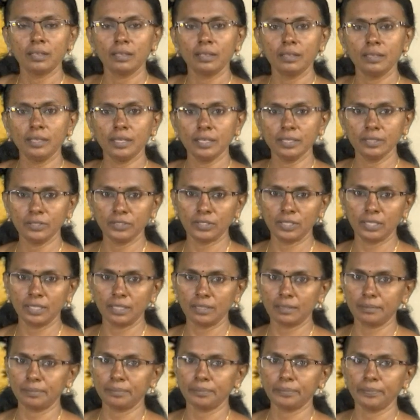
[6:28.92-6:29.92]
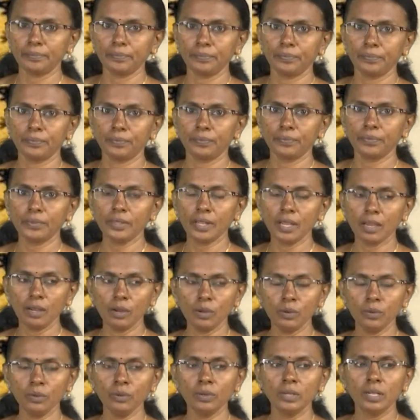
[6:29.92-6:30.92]
Yes, children. Now
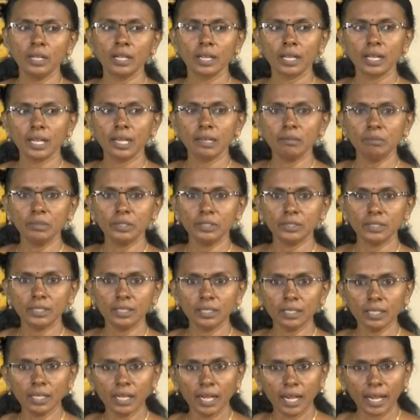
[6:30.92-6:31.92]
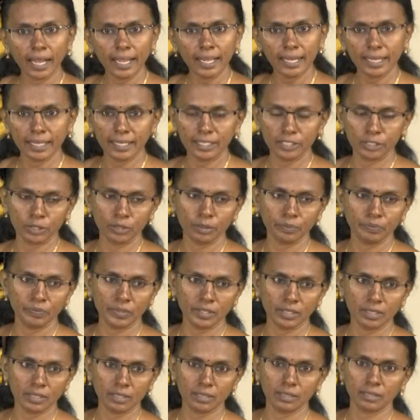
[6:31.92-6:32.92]
come to the highlights of
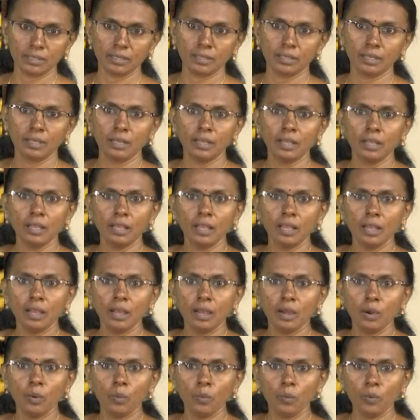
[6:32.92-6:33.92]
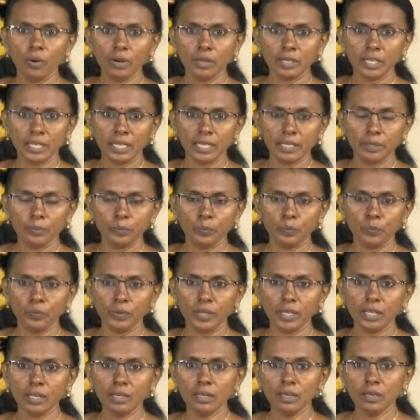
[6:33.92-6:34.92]
this. What did
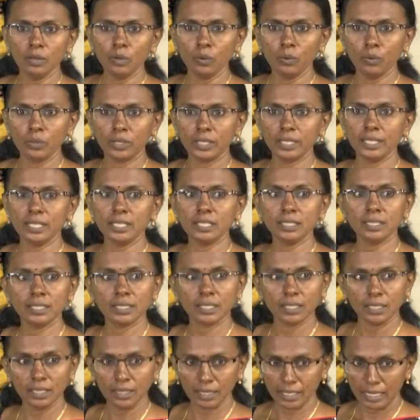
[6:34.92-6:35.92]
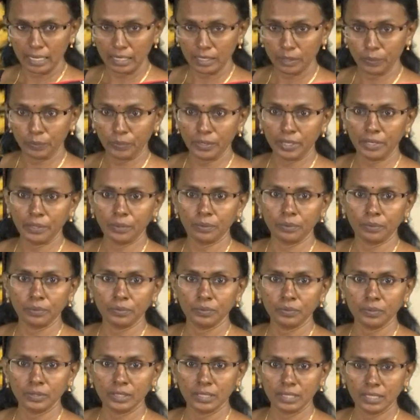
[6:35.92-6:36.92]
we noticed in that video?
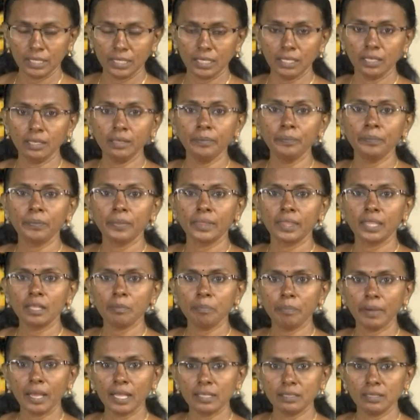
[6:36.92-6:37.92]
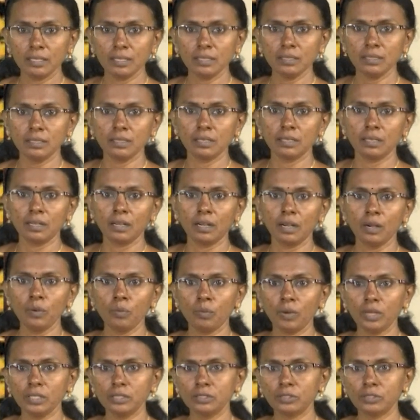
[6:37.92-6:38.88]
See, the passenger was